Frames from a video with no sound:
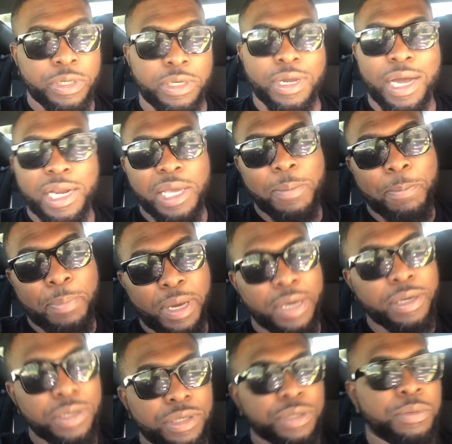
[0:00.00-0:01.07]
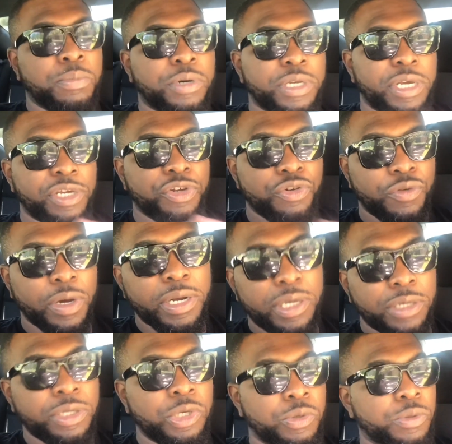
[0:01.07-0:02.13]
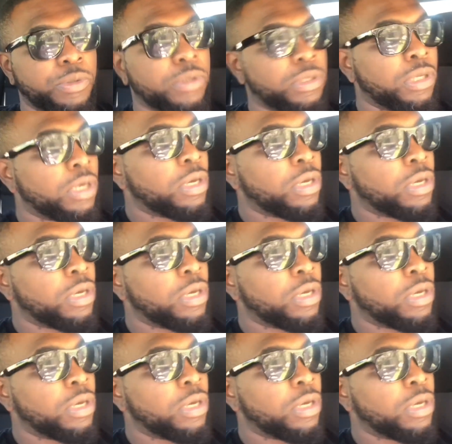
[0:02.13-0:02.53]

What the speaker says: not a bank, but a credit union,